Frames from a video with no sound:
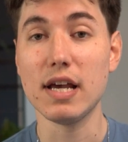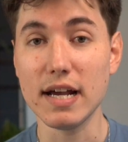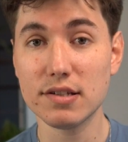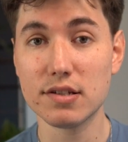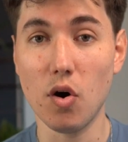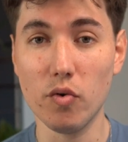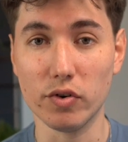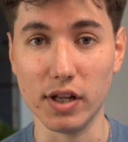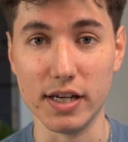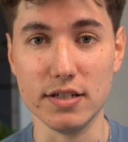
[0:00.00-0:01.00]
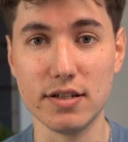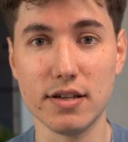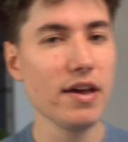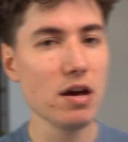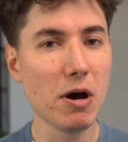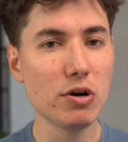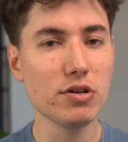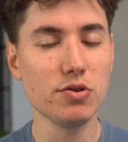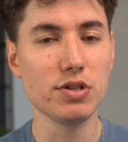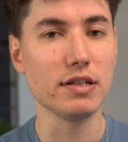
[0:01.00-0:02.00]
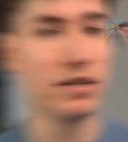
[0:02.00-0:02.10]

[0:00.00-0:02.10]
Text overlays. Think about using